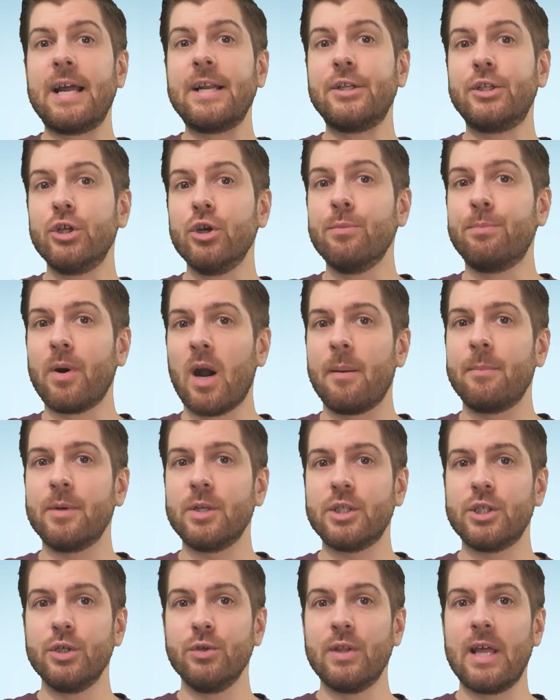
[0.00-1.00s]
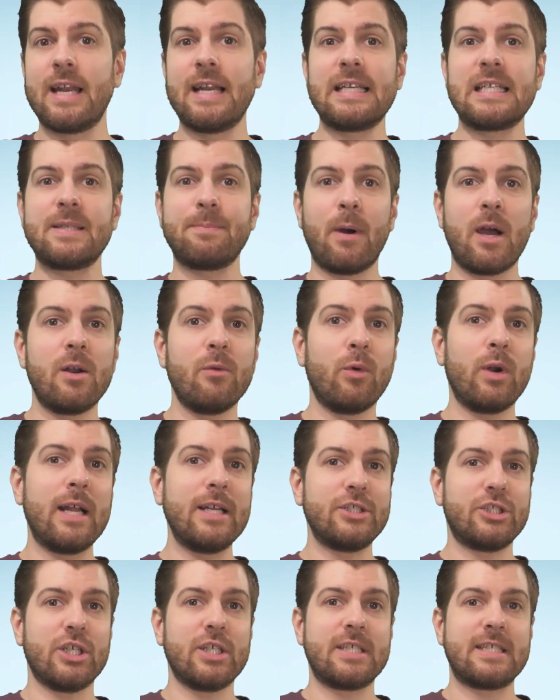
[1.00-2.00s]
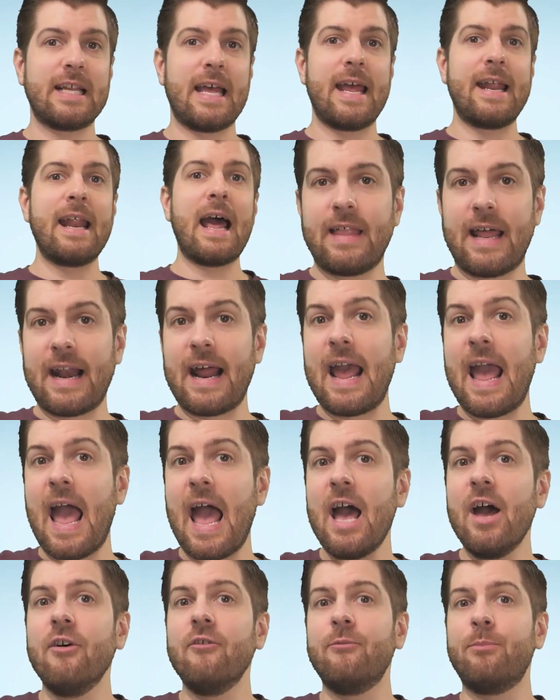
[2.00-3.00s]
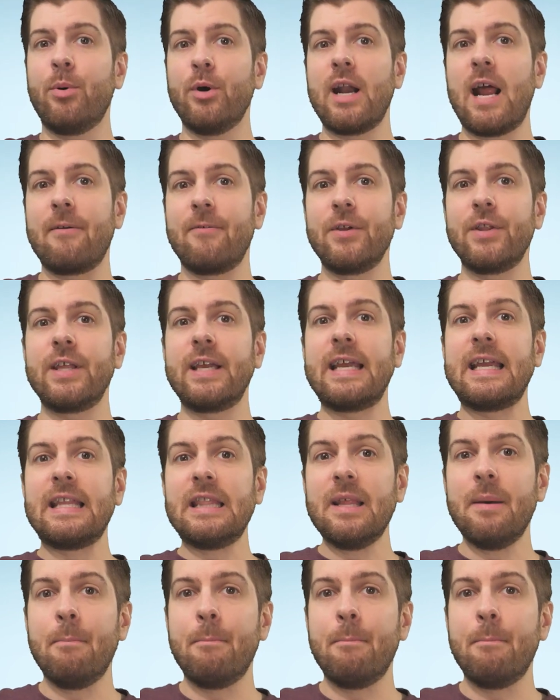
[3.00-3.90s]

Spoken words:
I do promise you that in spite of what I just said, that I have put everything in the